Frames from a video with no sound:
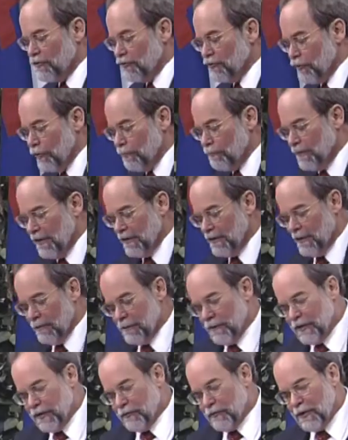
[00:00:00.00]
should be
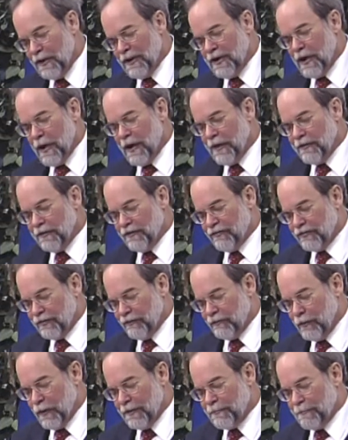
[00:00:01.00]
limited regardless
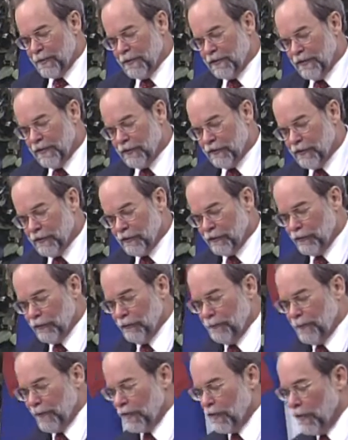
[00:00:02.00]
of what political
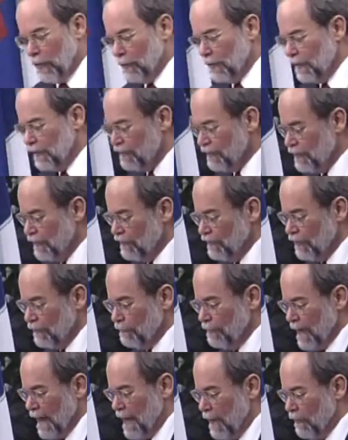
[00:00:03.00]
group or coalition is
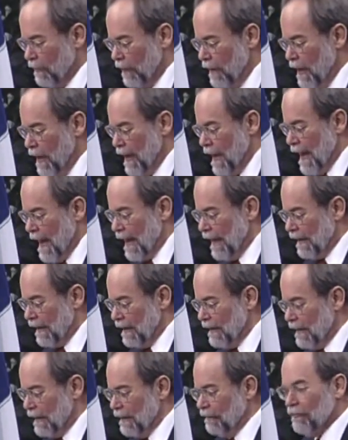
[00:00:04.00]
in power at
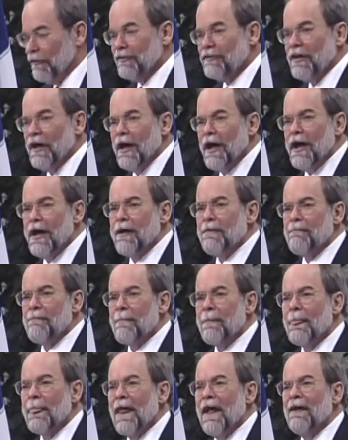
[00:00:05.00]
any given time.
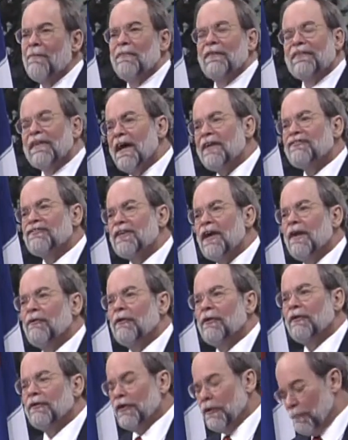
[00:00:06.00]
But that's not
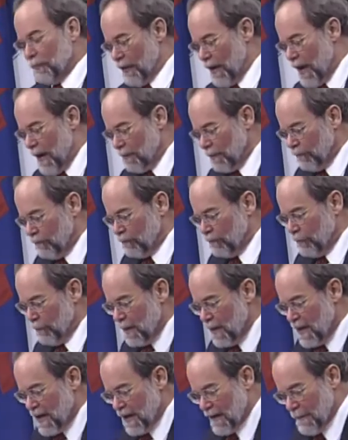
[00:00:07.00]
really a problem for
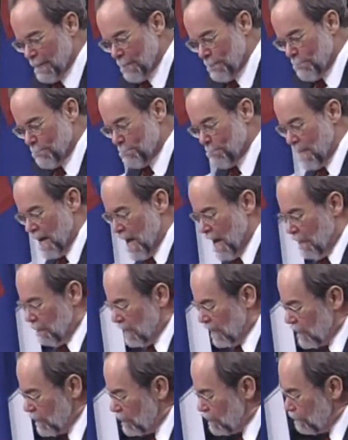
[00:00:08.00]
me
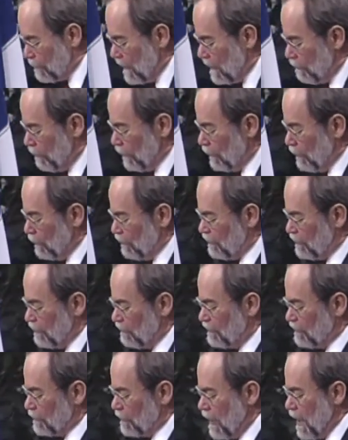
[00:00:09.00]
because people who
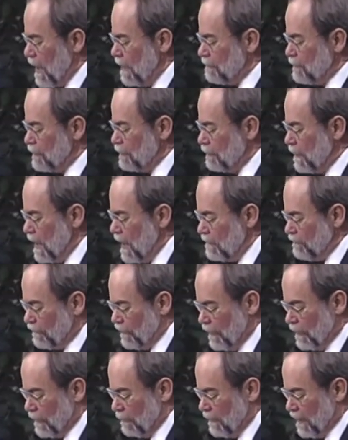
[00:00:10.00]
subscribe to my
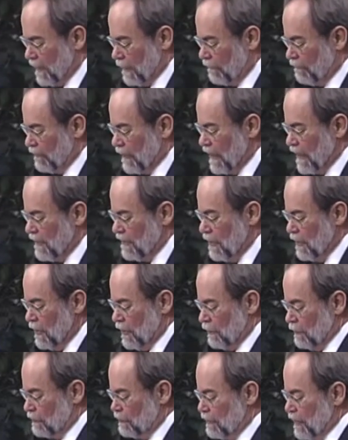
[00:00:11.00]
fundamental faith,
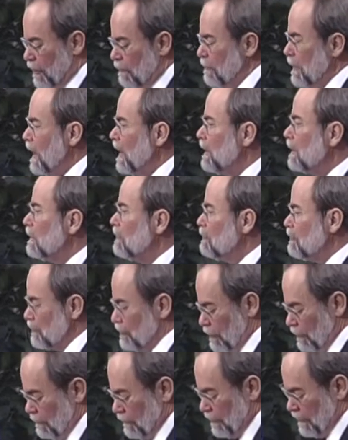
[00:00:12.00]
who share my
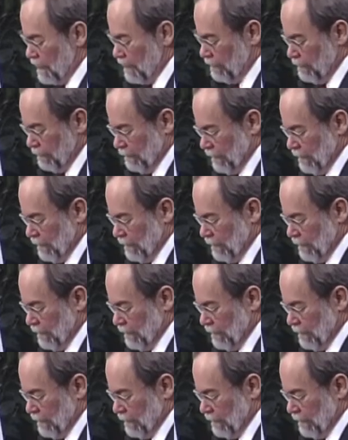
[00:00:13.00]
conservative